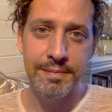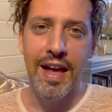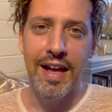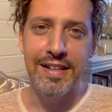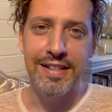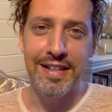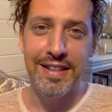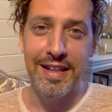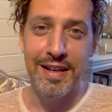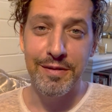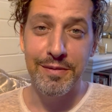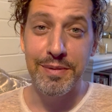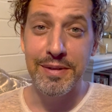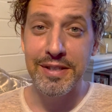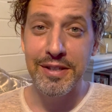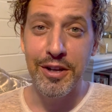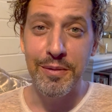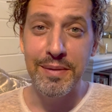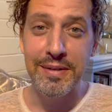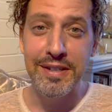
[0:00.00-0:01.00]
As a
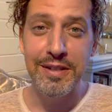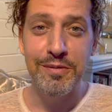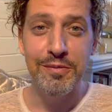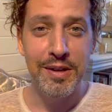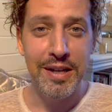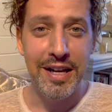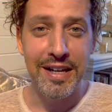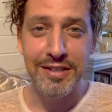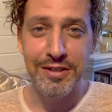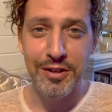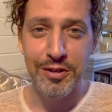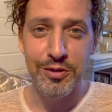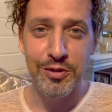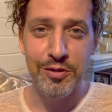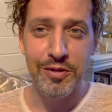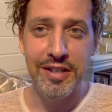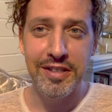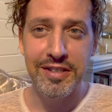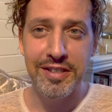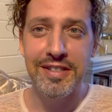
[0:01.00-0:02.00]
therapist commented, we are social
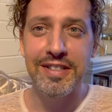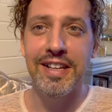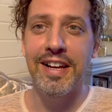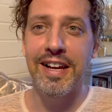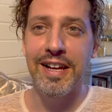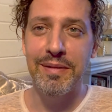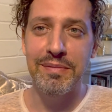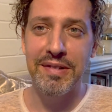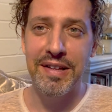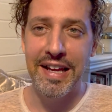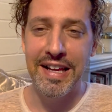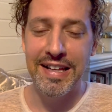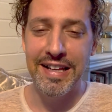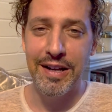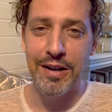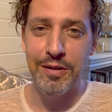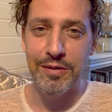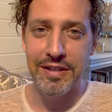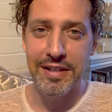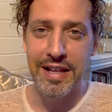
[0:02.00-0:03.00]
creatures, and I completely
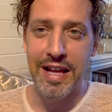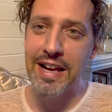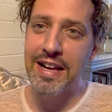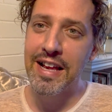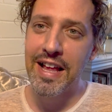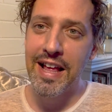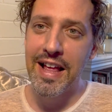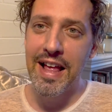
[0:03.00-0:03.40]
hold to that,